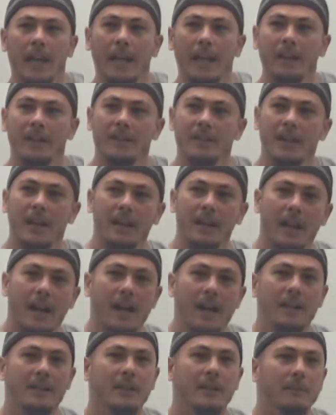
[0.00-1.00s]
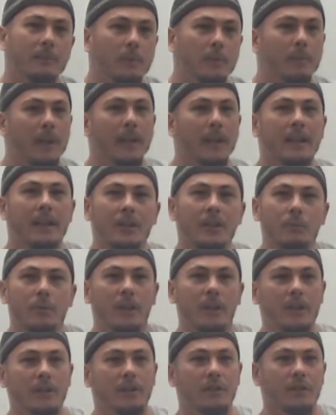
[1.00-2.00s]
And I started asking him about his
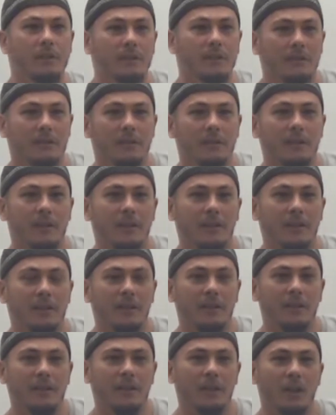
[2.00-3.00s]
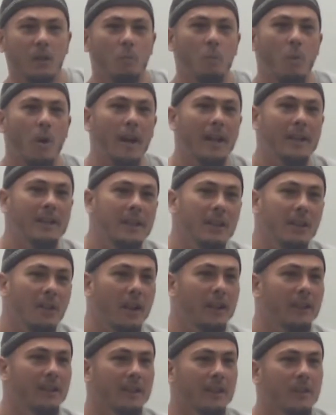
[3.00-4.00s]
religion. Why is he
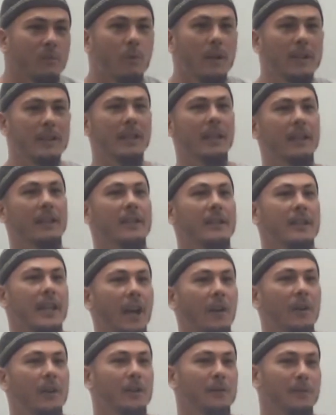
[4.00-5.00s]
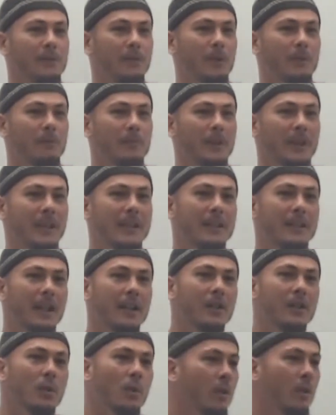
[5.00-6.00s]
like this? Where does he get this character from? And he
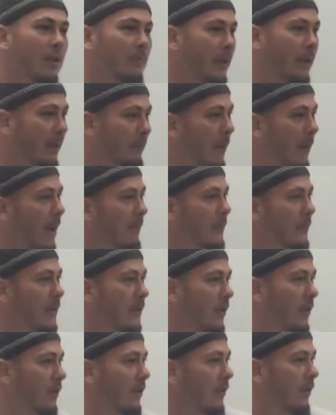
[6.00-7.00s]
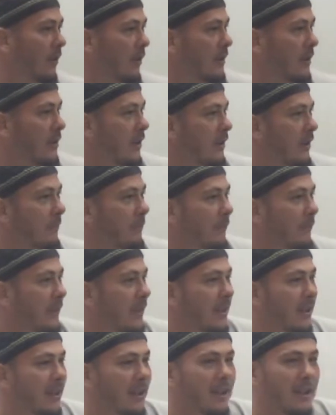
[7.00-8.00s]
started talking about Muhammad sallallahu alaihi
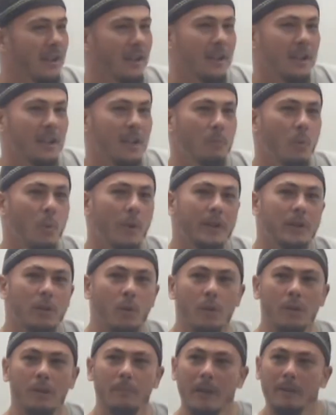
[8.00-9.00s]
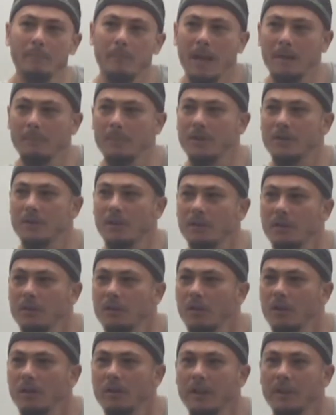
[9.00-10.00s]
wasallam. The more he talked about Muhammad
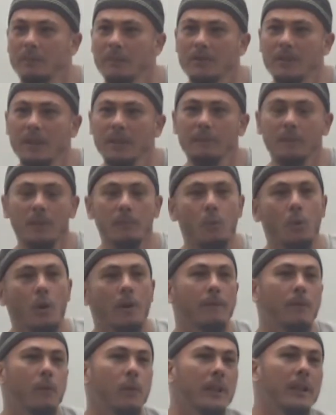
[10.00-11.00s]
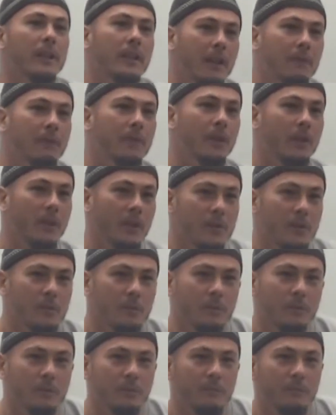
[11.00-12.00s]
sallallahu alaihi wasallam, the more I fall in love with the
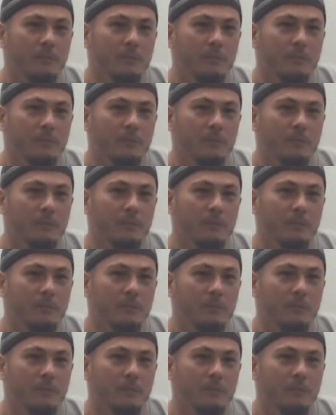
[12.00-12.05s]
Rasul.